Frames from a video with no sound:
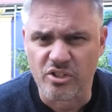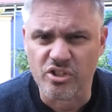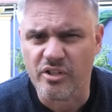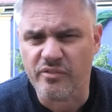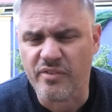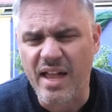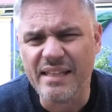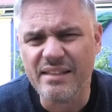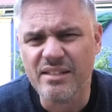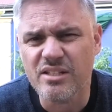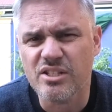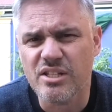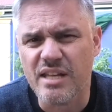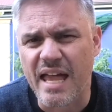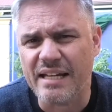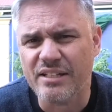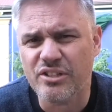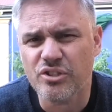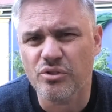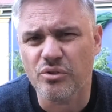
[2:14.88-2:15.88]
So I've had this
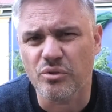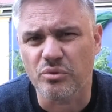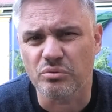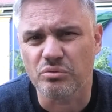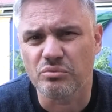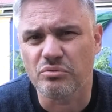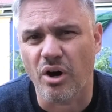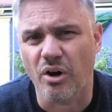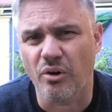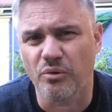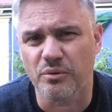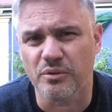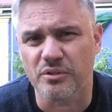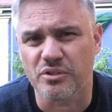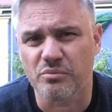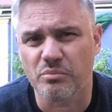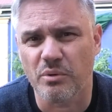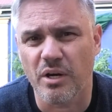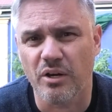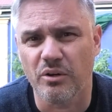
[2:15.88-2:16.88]
national
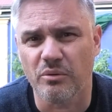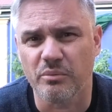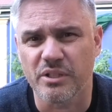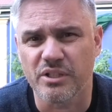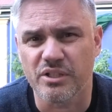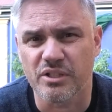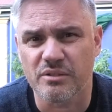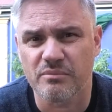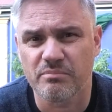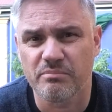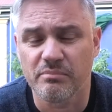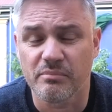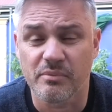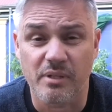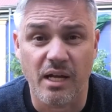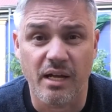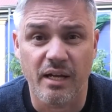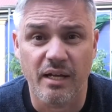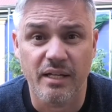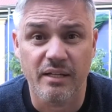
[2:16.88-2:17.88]
role as well, which has
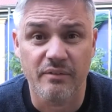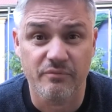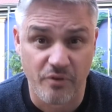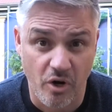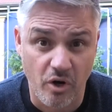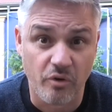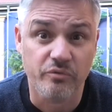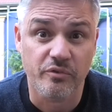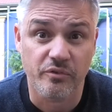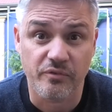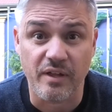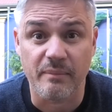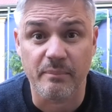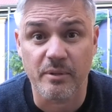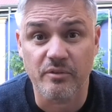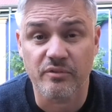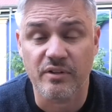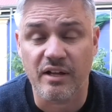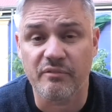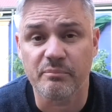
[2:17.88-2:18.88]
involved a
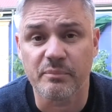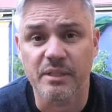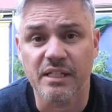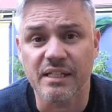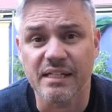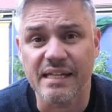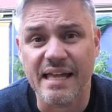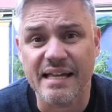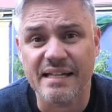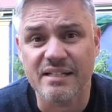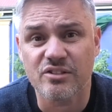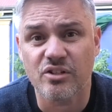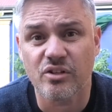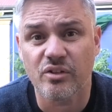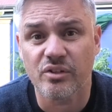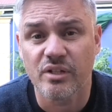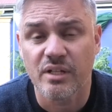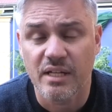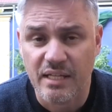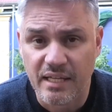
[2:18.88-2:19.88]
fair bit of government
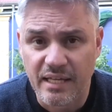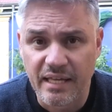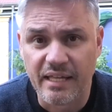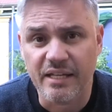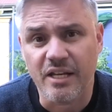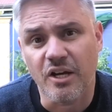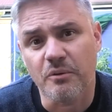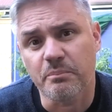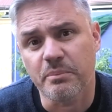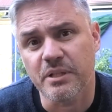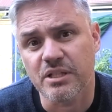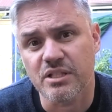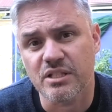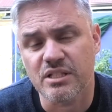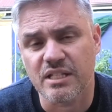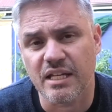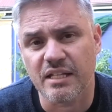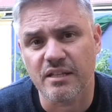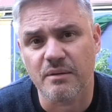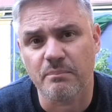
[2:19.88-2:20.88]
liaison and helping
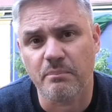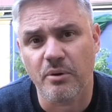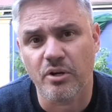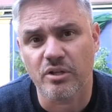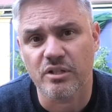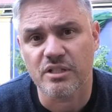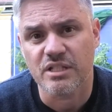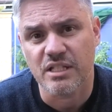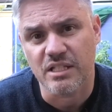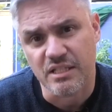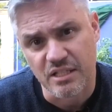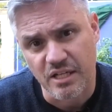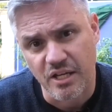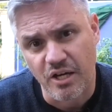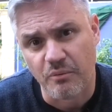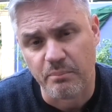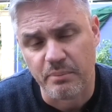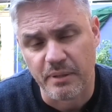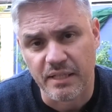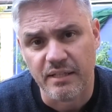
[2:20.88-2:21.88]
to set the policies
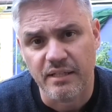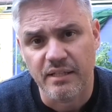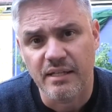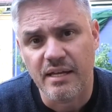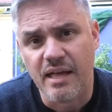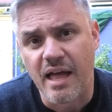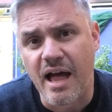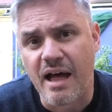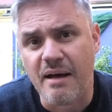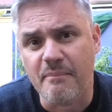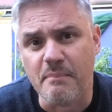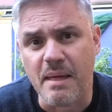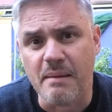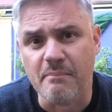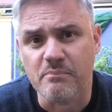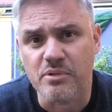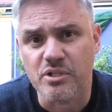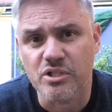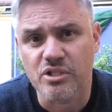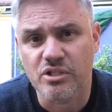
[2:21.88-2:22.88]
and helping our
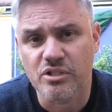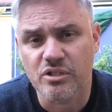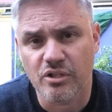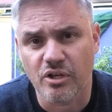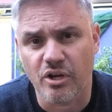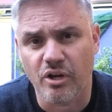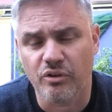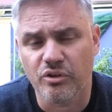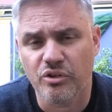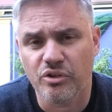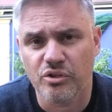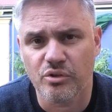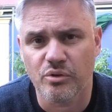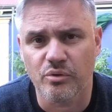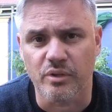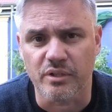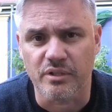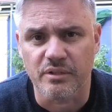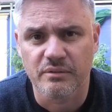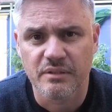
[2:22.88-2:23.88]
members go
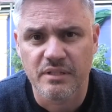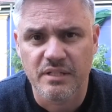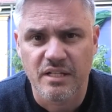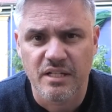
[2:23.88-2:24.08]
through it.